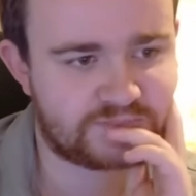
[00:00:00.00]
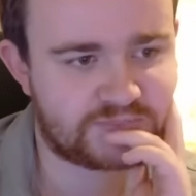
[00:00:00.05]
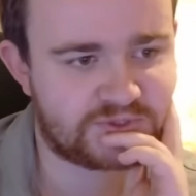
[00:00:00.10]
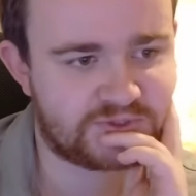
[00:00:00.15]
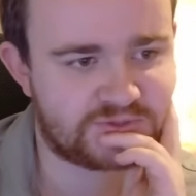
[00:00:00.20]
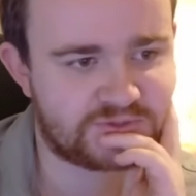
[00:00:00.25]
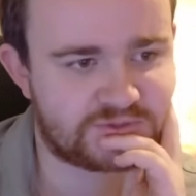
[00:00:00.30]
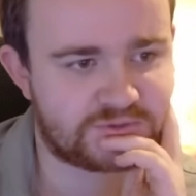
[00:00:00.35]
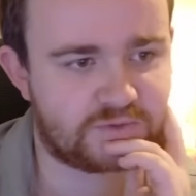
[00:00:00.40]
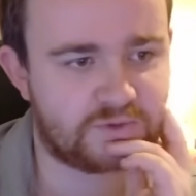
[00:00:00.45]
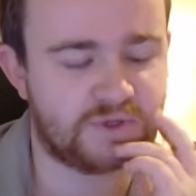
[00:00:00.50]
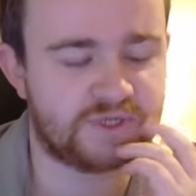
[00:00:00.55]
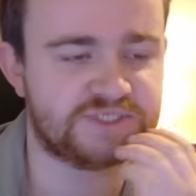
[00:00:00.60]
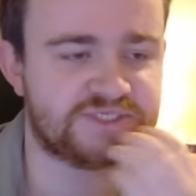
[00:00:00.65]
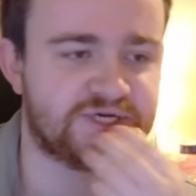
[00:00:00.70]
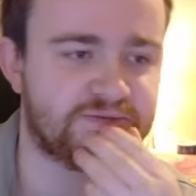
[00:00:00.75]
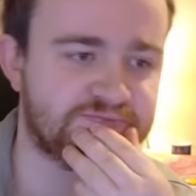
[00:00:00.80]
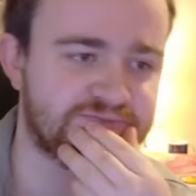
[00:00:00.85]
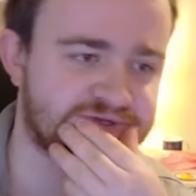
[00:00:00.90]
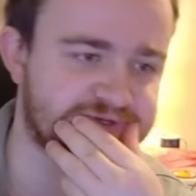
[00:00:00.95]
It's quite
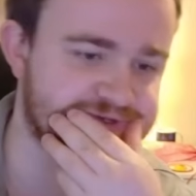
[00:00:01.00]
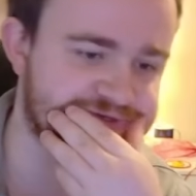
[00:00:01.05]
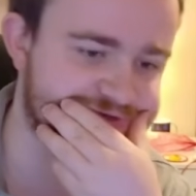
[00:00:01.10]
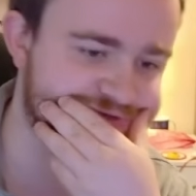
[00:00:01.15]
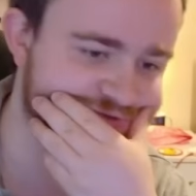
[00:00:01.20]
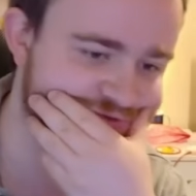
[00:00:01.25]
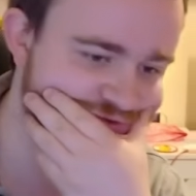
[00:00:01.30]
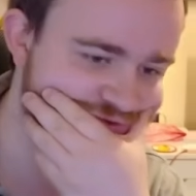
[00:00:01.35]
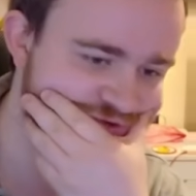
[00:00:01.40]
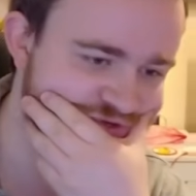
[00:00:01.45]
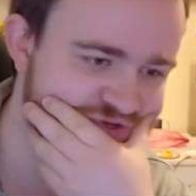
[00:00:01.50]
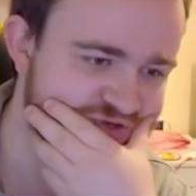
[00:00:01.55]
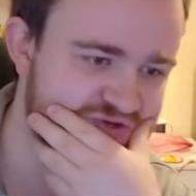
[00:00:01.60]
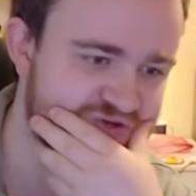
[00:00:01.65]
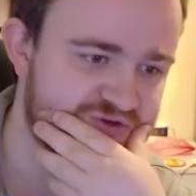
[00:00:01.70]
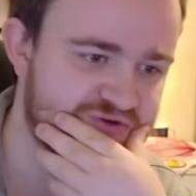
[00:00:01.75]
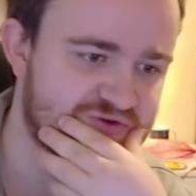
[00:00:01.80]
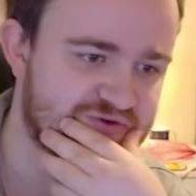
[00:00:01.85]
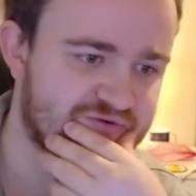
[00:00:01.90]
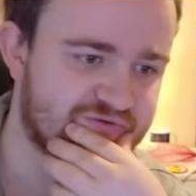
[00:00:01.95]
tempting to
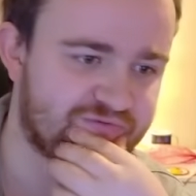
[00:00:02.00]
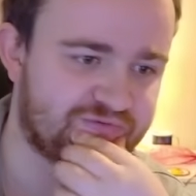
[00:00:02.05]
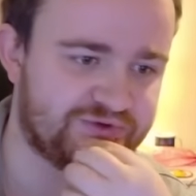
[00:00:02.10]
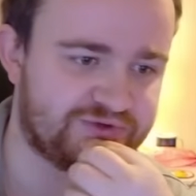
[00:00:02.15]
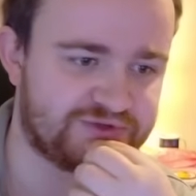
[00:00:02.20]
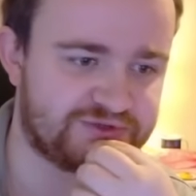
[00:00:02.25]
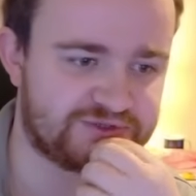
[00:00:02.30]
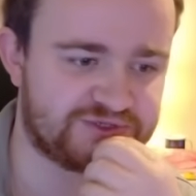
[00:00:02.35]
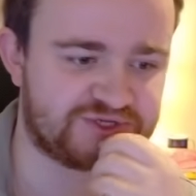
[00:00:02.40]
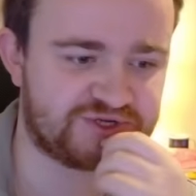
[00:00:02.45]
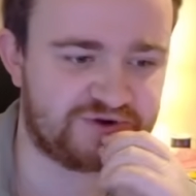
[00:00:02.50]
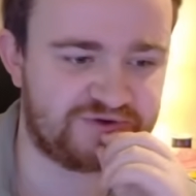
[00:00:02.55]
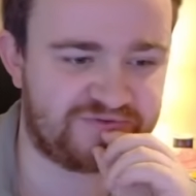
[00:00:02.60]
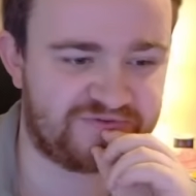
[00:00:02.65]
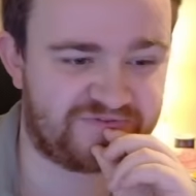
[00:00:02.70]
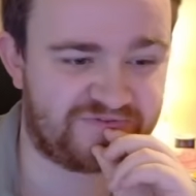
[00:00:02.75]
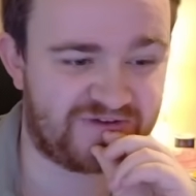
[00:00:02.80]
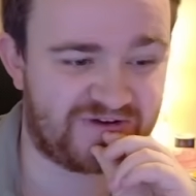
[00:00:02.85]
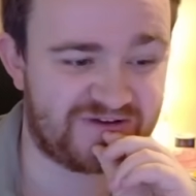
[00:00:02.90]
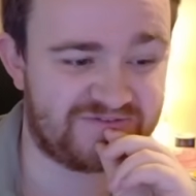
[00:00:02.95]
if we just go
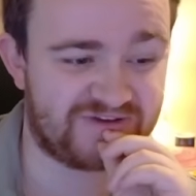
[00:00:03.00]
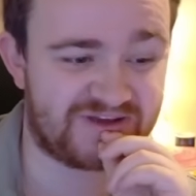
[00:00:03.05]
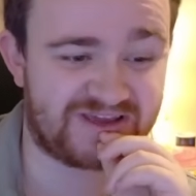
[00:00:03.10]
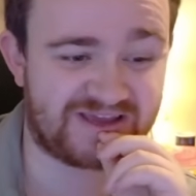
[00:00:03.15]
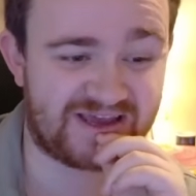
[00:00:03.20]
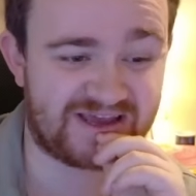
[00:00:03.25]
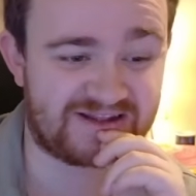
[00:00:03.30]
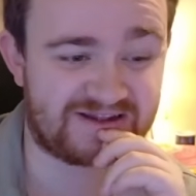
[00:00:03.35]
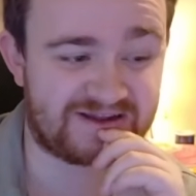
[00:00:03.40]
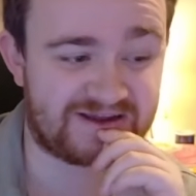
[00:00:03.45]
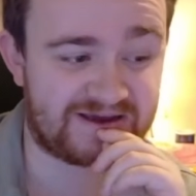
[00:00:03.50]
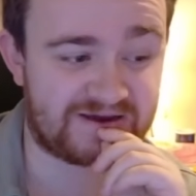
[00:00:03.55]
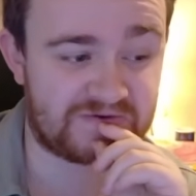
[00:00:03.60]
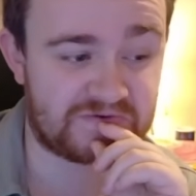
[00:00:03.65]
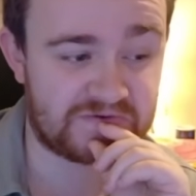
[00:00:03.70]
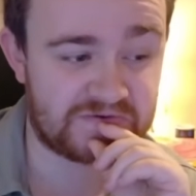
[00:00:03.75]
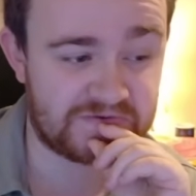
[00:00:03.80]
5 again now.